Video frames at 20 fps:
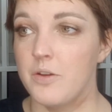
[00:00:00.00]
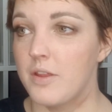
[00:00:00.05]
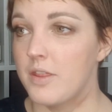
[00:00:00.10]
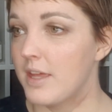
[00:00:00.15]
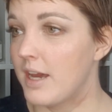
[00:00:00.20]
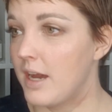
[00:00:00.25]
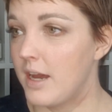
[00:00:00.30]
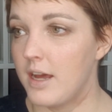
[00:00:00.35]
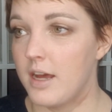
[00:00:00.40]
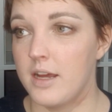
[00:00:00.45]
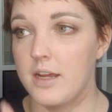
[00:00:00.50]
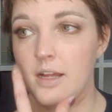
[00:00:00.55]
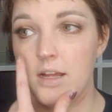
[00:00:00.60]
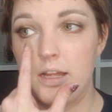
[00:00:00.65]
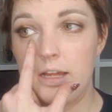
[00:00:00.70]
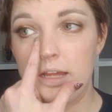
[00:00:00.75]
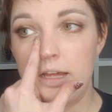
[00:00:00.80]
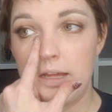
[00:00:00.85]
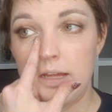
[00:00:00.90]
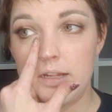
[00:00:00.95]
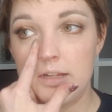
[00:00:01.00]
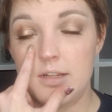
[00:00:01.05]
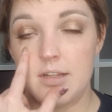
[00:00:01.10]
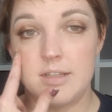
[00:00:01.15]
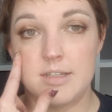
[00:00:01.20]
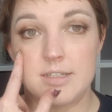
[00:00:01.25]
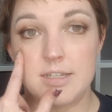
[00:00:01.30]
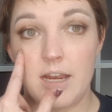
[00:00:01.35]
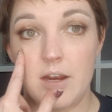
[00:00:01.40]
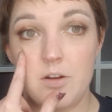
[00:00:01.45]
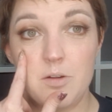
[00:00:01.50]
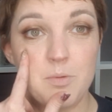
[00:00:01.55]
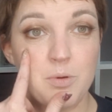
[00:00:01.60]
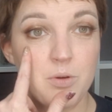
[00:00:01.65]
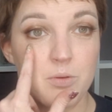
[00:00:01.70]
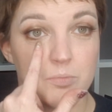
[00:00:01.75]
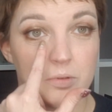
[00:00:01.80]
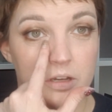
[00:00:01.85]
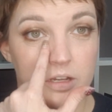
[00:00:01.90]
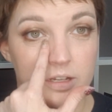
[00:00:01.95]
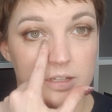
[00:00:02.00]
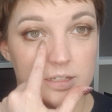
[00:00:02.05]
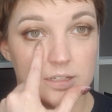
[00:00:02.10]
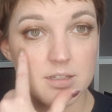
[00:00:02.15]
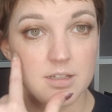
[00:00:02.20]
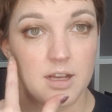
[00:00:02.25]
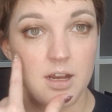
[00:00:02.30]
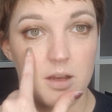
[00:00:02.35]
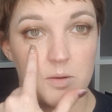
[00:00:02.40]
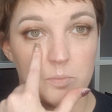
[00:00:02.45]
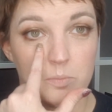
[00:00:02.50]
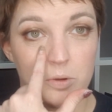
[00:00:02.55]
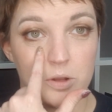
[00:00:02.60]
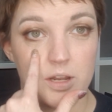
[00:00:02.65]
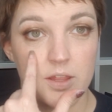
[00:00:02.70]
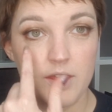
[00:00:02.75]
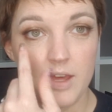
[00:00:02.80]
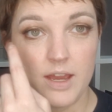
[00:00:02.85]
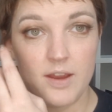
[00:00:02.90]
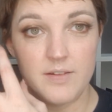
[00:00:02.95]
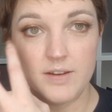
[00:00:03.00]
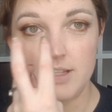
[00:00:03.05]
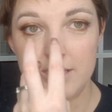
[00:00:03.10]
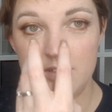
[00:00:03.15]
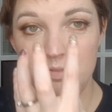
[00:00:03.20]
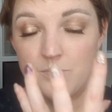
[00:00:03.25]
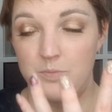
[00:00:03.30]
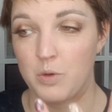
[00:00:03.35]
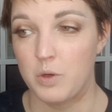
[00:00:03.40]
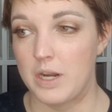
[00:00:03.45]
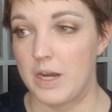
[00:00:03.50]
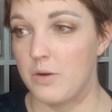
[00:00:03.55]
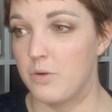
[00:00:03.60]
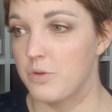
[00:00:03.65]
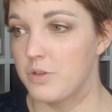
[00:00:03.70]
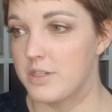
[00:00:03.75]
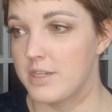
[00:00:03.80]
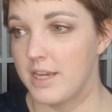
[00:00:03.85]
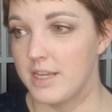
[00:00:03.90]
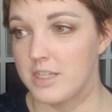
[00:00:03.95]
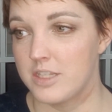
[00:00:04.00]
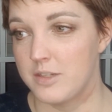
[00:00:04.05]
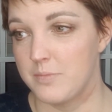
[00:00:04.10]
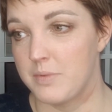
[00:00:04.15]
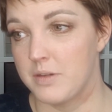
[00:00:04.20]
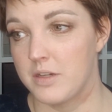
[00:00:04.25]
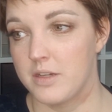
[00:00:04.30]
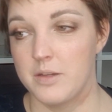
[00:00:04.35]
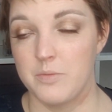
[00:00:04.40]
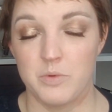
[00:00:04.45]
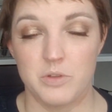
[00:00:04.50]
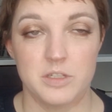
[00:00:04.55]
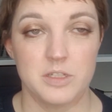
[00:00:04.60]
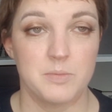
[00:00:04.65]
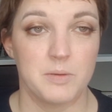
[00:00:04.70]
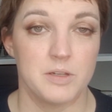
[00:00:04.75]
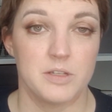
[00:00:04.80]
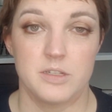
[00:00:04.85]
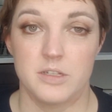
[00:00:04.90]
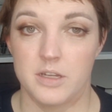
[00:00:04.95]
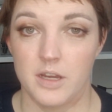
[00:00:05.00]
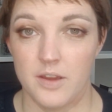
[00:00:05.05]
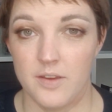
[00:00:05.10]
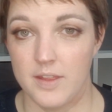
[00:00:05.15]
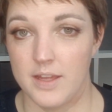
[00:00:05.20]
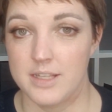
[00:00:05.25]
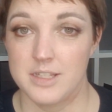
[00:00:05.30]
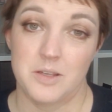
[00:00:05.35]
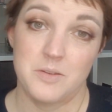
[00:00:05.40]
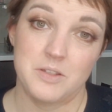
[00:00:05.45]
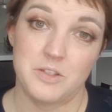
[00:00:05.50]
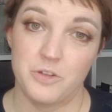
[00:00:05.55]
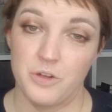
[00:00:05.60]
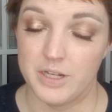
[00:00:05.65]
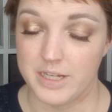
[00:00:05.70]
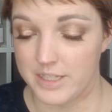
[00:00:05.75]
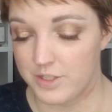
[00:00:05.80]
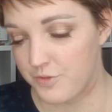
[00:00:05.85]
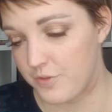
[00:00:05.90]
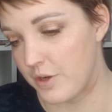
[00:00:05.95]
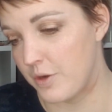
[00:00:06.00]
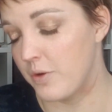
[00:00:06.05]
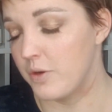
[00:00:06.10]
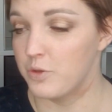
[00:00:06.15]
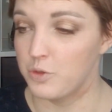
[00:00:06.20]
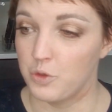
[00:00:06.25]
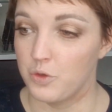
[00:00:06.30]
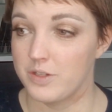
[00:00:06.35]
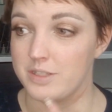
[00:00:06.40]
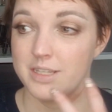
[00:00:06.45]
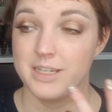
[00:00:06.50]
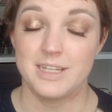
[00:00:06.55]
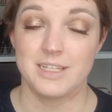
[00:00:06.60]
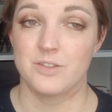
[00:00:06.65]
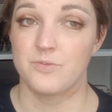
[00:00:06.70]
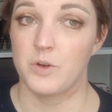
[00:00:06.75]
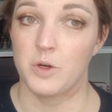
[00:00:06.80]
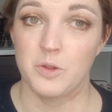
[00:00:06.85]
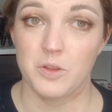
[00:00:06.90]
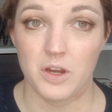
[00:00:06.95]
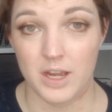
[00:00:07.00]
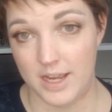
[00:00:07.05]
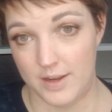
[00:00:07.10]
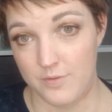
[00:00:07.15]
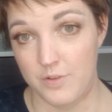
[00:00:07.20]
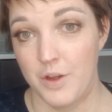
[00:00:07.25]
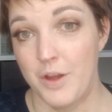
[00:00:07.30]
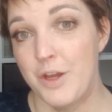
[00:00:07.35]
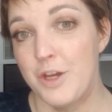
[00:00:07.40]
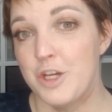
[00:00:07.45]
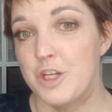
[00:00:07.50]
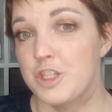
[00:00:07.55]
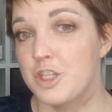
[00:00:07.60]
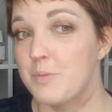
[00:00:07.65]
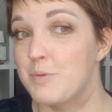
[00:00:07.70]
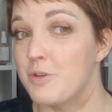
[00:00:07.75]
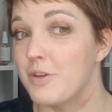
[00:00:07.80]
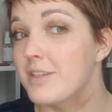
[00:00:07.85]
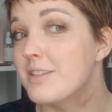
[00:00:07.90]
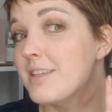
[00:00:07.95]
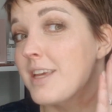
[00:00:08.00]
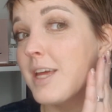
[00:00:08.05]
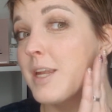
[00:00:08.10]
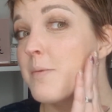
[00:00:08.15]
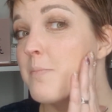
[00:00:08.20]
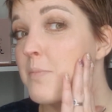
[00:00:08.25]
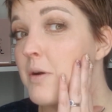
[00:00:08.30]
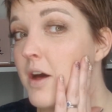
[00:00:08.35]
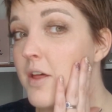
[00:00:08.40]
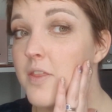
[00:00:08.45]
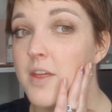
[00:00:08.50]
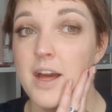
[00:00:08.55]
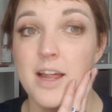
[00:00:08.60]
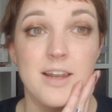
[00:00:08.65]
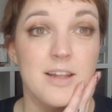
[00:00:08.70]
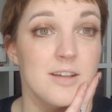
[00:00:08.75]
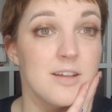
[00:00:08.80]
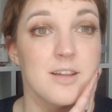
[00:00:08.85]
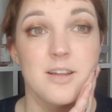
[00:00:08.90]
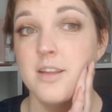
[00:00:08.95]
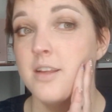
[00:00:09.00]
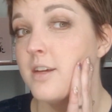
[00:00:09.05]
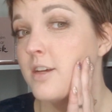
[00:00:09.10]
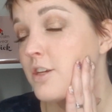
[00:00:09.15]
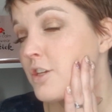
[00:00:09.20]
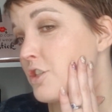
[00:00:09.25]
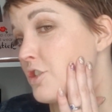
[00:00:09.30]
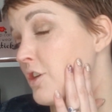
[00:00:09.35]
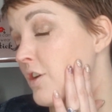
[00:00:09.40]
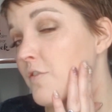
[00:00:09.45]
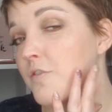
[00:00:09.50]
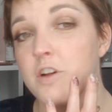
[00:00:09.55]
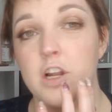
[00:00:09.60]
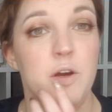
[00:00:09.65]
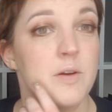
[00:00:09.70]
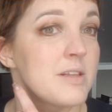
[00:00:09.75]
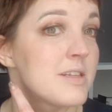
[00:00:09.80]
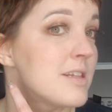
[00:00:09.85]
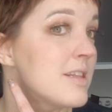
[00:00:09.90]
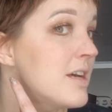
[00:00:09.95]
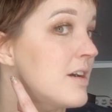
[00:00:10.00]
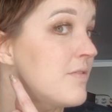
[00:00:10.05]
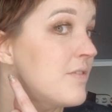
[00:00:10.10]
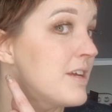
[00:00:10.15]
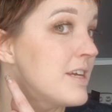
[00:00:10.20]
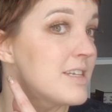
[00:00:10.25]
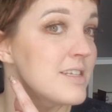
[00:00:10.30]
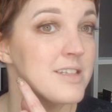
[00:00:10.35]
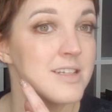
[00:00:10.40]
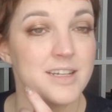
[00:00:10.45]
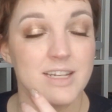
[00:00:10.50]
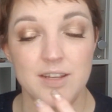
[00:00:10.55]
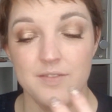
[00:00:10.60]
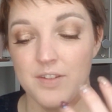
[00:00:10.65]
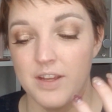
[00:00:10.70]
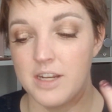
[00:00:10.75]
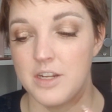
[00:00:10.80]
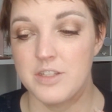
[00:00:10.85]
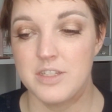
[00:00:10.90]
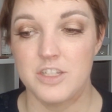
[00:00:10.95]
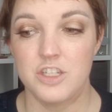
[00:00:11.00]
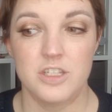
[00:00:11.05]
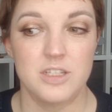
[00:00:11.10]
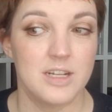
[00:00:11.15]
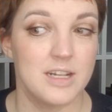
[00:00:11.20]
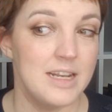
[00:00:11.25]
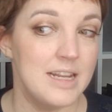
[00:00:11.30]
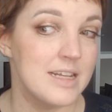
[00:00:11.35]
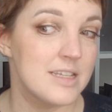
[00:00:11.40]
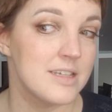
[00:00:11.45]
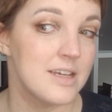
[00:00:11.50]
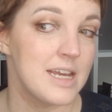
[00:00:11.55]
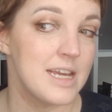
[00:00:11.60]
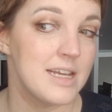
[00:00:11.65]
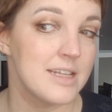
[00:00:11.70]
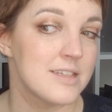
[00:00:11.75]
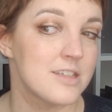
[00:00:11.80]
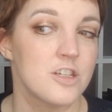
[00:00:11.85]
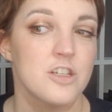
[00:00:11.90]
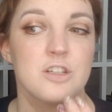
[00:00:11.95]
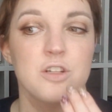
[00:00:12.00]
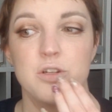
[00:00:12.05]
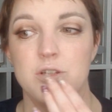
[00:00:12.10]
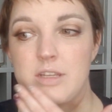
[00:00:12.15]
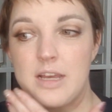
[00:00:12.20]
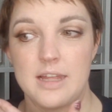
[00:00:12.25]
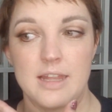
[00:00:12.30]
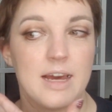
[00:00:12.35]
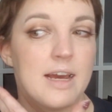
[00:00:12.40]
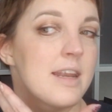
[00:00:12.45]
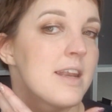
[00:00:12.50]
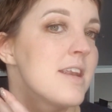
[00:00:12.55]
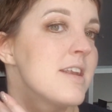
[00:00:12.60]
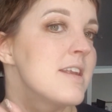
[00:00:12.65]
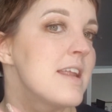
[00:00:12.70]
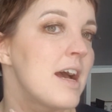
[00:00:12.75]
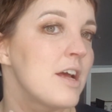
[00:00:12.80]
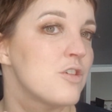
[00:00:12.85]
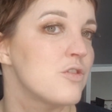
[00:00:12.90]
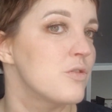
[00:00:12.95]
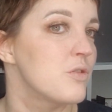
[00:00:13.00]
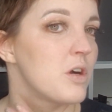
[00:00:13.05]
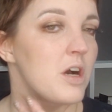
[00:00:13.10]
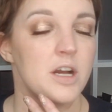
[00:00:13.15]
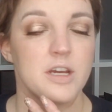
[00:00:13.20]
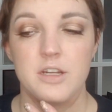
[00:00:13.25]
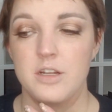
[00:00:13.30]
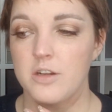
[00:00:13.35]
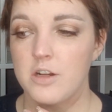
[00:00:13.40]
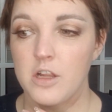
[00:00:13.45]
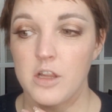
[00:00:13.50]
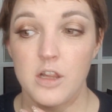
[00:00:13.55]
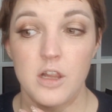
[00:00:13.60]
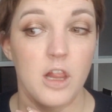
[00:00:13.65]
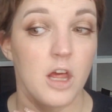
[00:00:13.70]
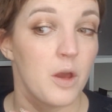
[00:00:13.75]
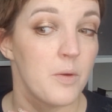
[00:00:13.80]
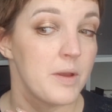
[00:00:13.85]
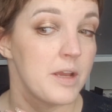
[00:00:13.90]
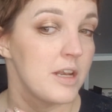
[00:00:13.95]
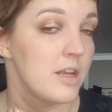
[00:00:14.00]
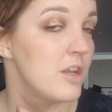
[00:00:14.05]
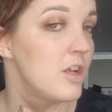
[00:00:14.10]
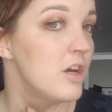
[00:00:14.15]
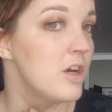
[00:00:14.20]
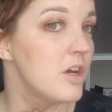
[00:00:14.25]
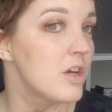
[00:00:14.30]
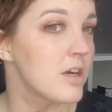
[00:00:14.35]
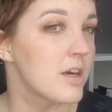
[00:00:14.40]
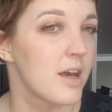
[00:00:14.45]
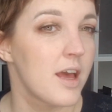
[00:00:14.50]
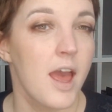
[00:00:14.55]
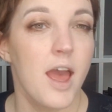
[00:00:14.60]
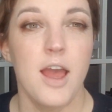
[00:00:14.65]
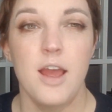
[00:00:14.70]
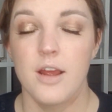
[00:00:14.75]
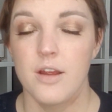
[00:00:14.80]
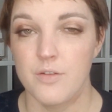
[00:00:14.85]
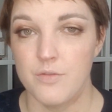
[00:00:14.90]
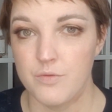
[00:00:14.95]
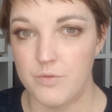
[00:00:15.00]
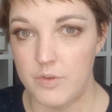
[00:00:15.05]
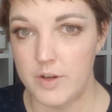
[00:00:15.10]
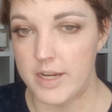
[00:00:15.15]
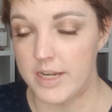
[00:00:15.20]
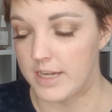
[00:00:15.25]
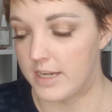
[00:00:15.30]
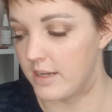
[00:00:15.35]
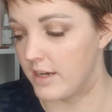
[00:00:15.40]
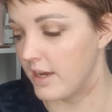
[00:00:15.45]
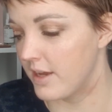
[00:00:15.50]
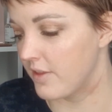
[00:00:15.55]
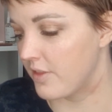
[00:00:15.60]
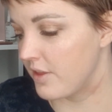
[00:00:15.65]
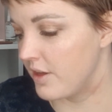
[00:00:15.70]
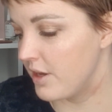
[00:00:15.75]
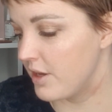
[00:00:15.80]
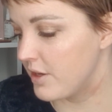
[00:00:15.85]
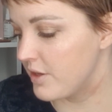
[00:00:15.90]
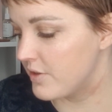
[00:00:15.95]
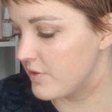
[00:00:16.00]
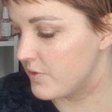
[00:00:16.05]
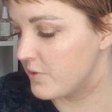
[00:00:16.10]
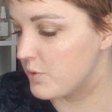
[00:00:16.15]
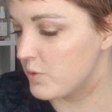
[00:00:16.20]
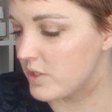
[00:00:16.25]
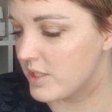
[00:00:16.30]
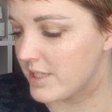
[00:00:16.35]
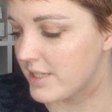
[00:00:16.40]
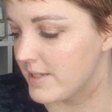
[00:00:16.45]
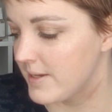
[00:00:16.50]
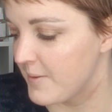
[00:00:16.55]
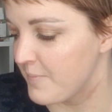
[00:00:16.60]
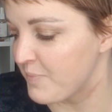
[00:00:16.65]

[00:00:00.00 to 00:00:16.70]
That is terrible because I put it there and it's brought out all the texture, but it wasn't supposed to go there, so it's its fault, nor is it its fault that I have super dry skin. But that little soft glow is lovely. It doesn't leave like loads of just glitter. It just looks like that natural kind of glowy look. Really like those.